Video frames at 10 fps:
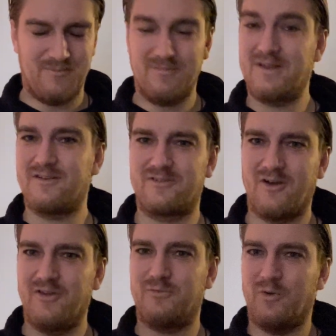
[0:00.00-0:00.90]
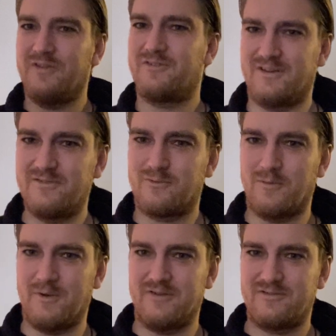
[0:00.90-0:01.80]
because God wants it
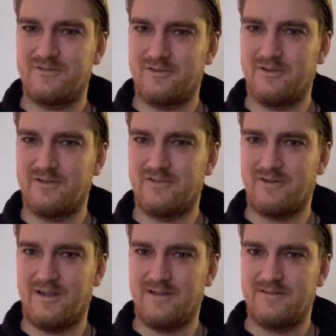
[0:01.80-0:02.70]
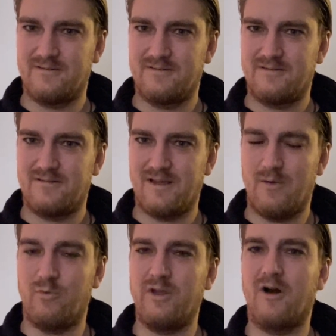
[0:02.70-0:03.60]
from us, you could say.
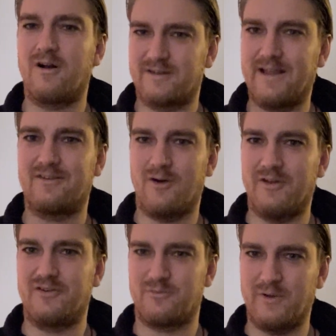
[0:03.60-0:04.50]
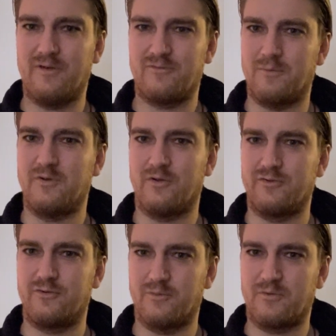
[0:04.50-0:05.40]
And we are that God as well from a
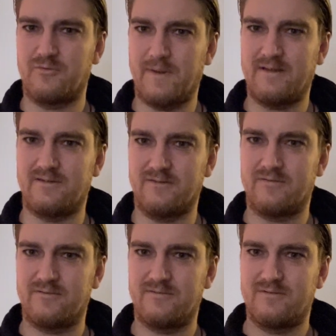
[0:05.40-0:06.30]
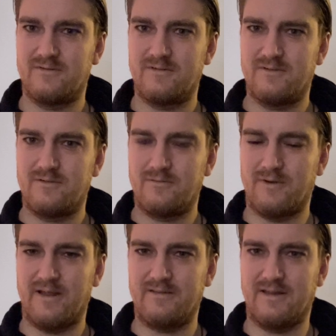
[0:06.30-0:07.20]
non-dual perspective,
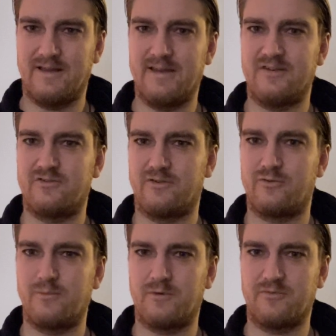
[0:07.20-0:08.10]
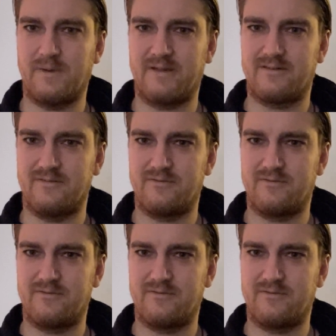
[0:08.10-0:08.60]
right? And that is the true perspective.